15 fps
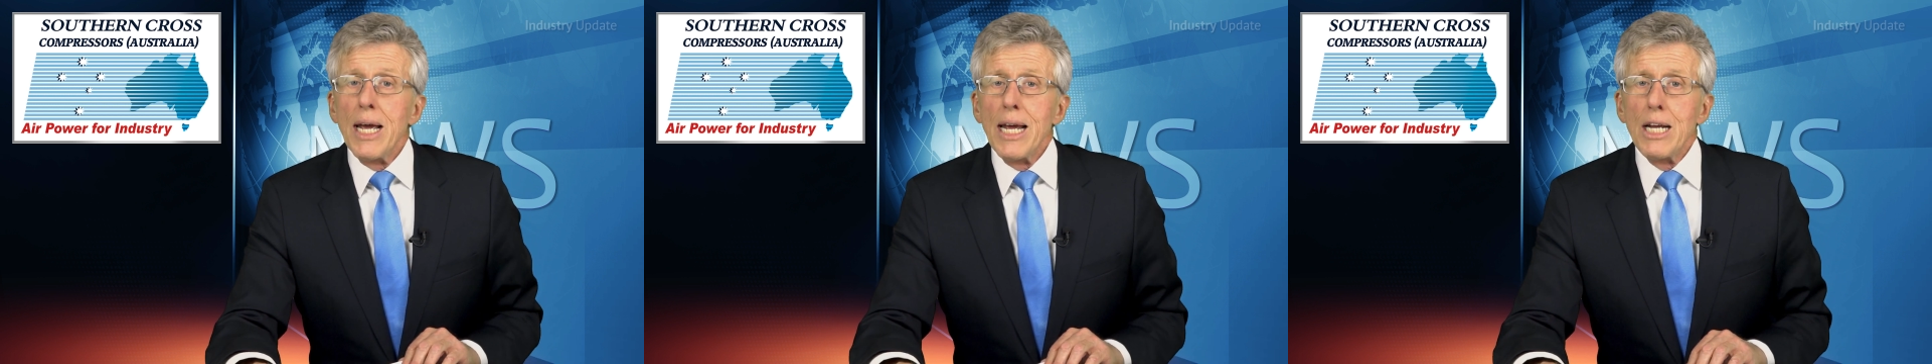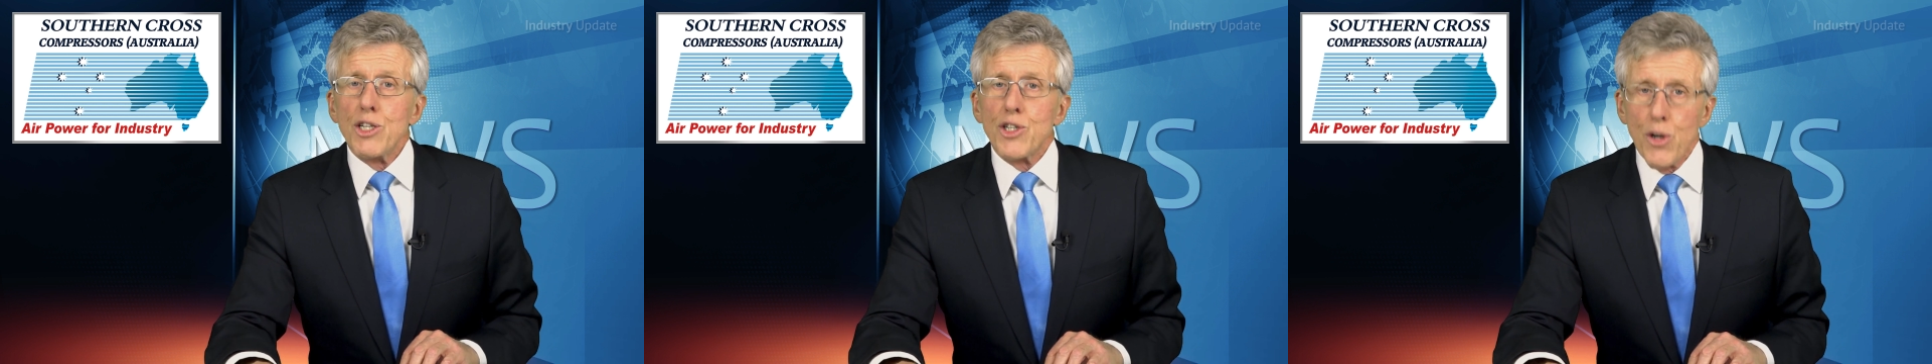
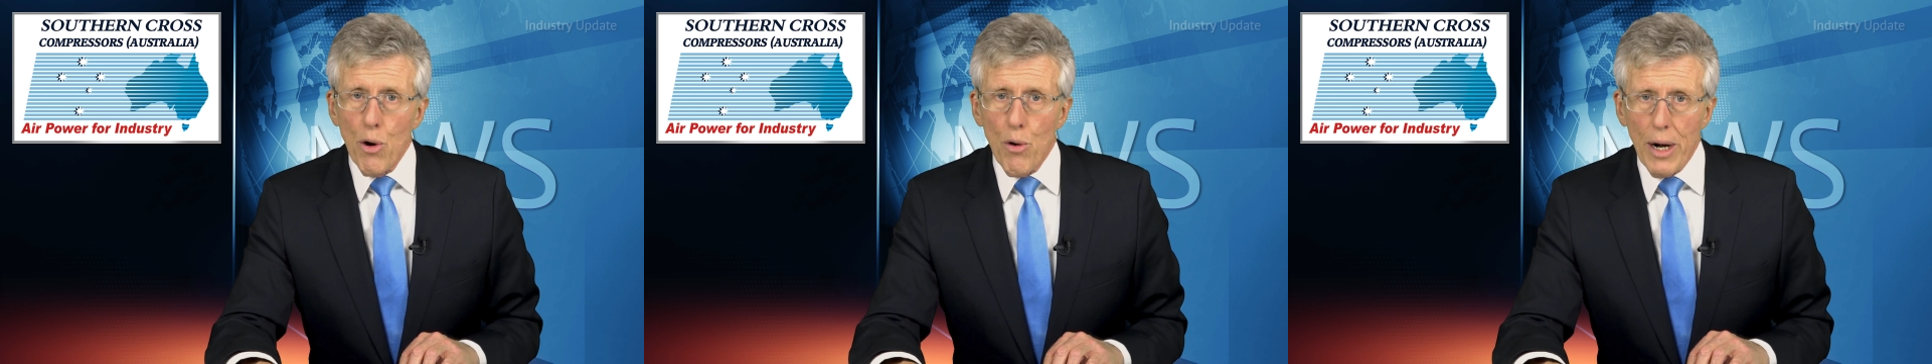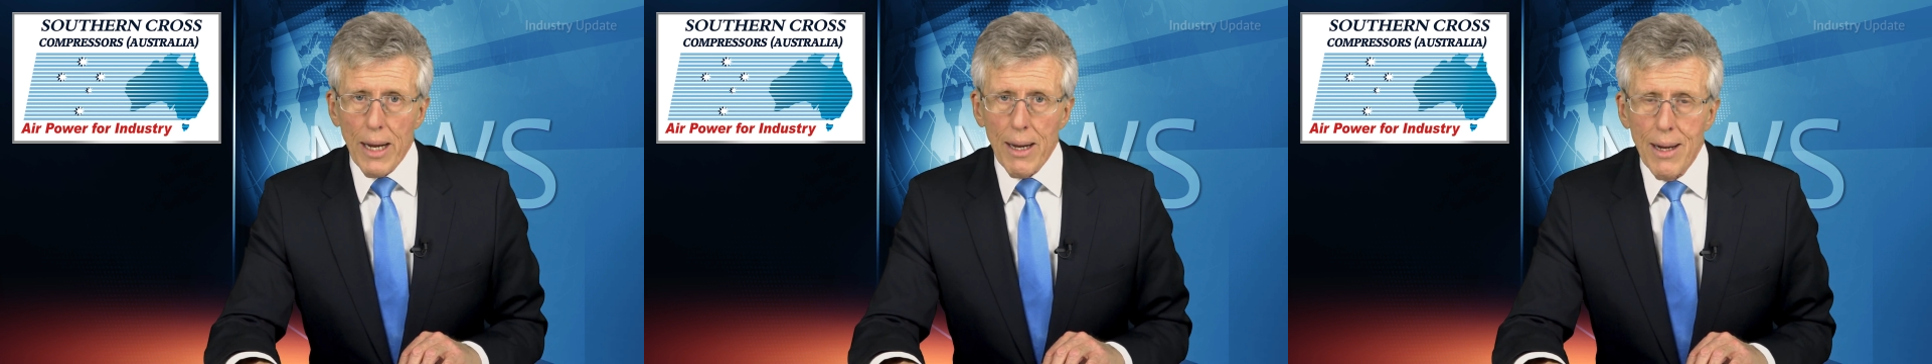
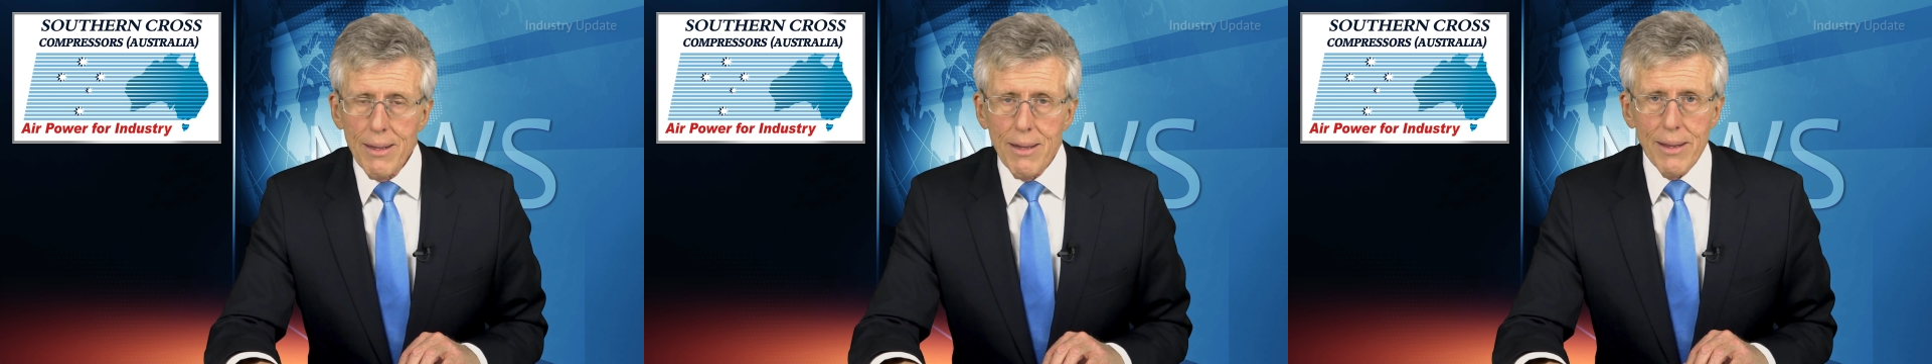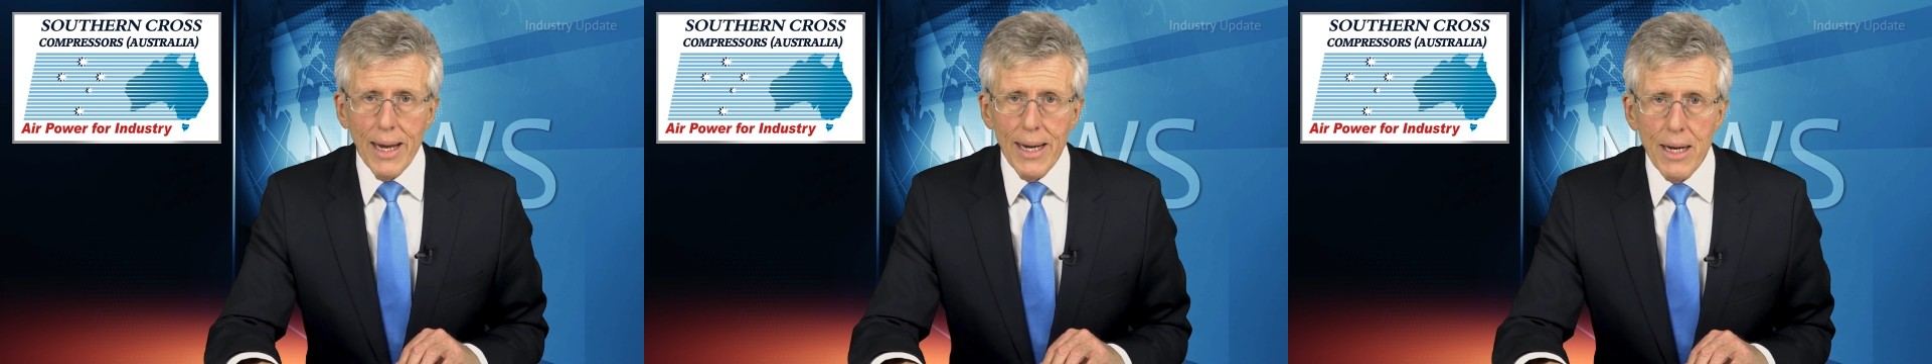ensuring
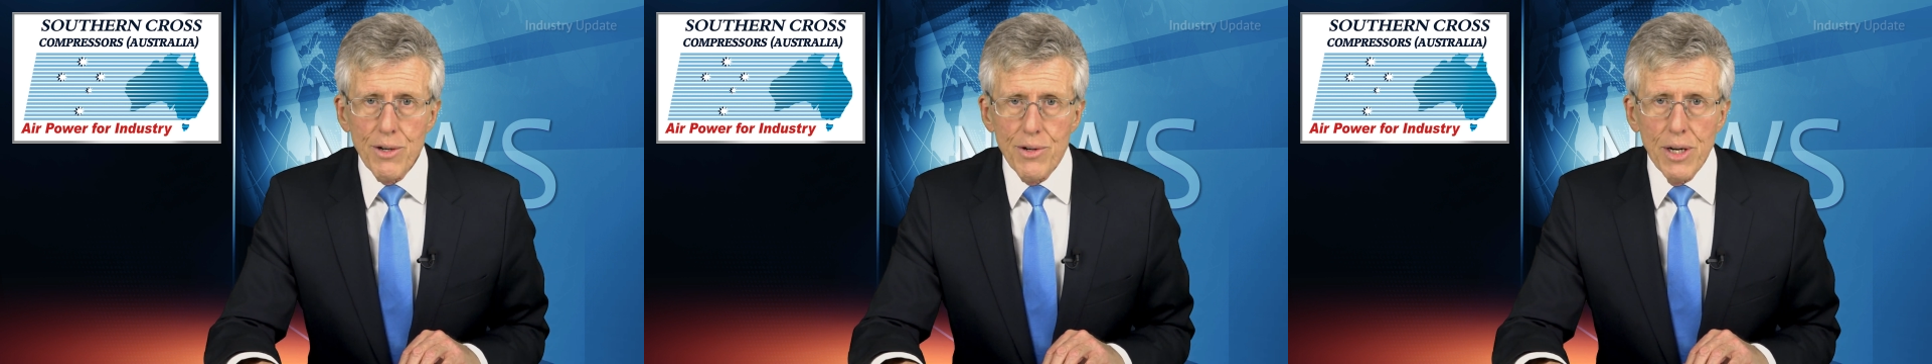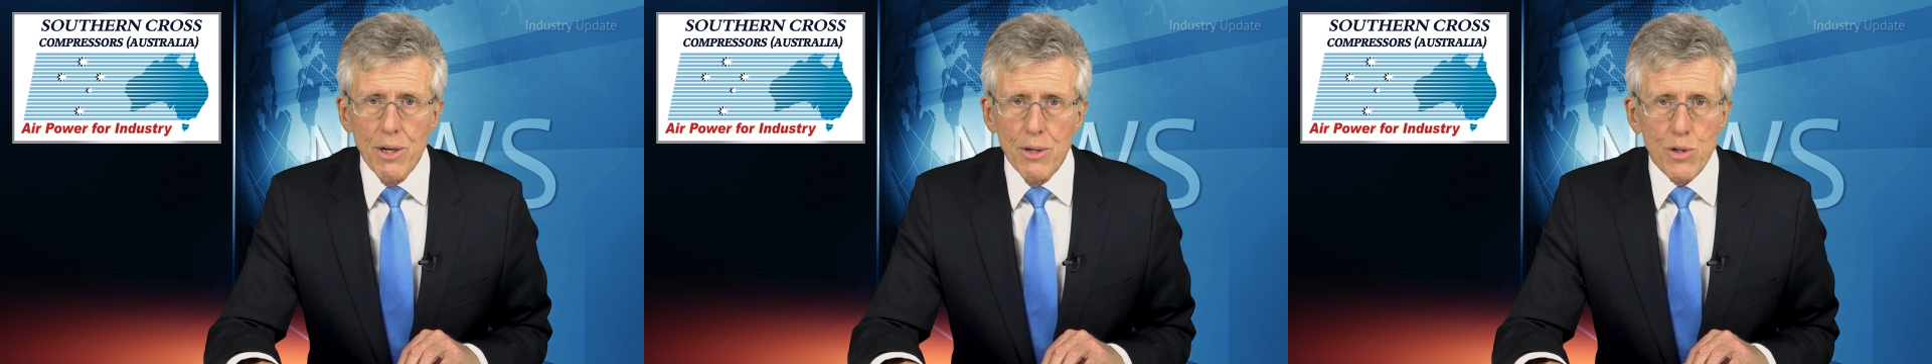that they
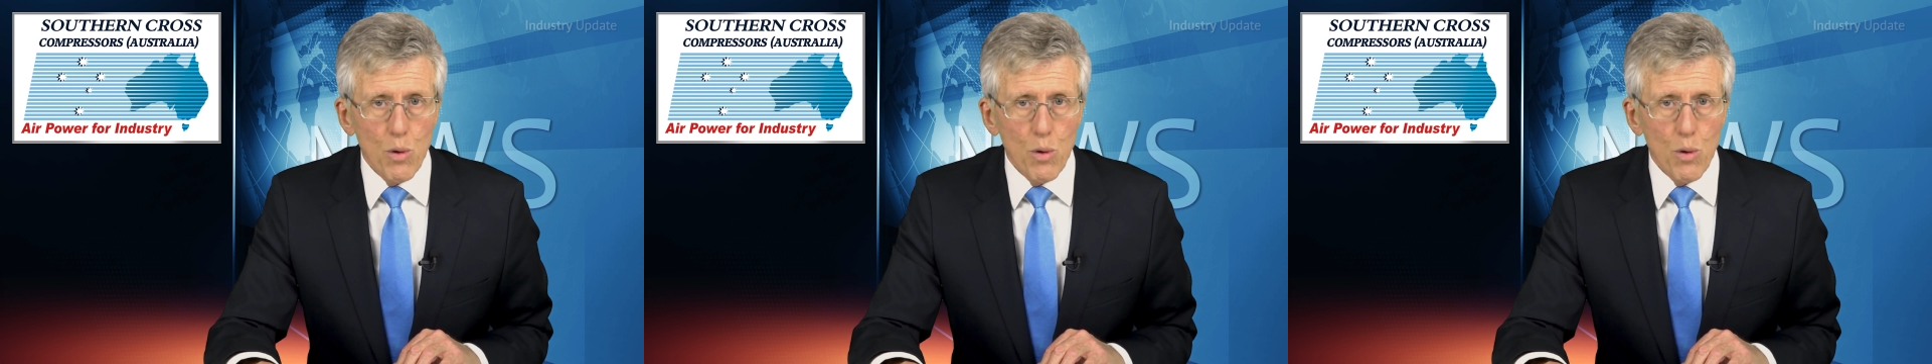continue